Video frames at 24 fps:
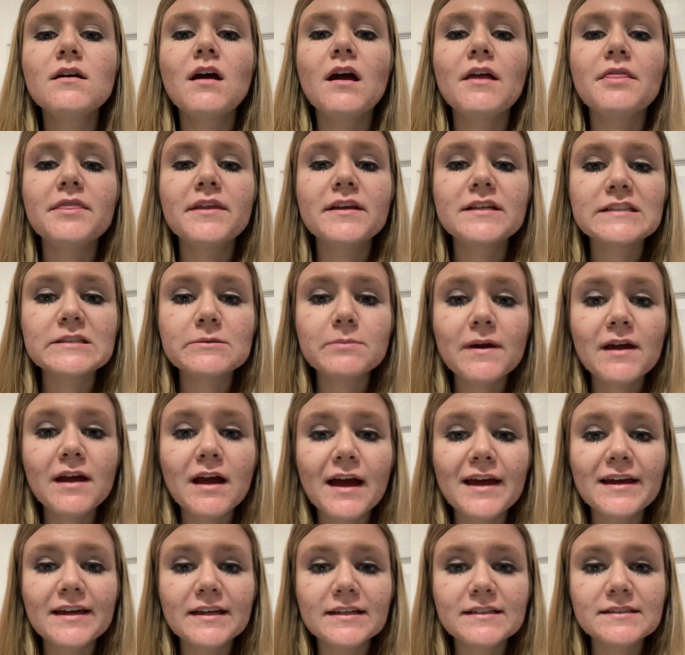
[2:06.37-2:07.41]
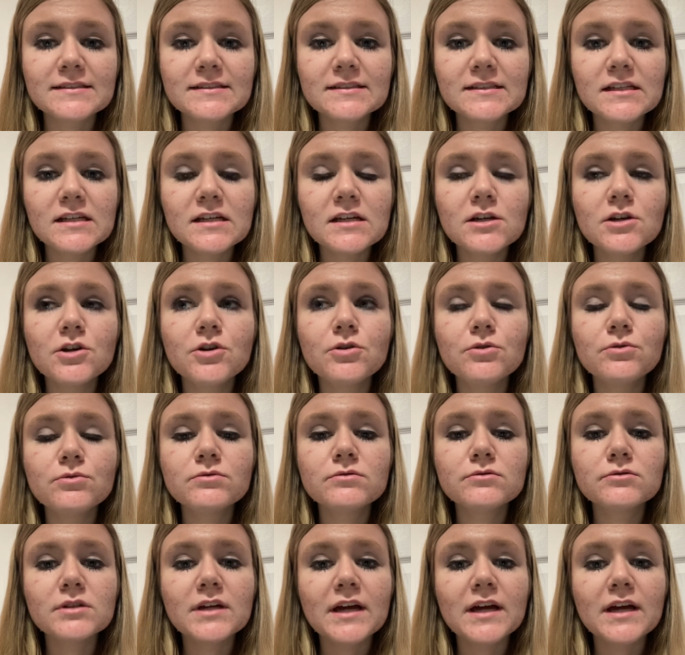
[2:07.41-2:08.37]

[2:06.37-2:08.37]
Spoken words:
This way I can see who's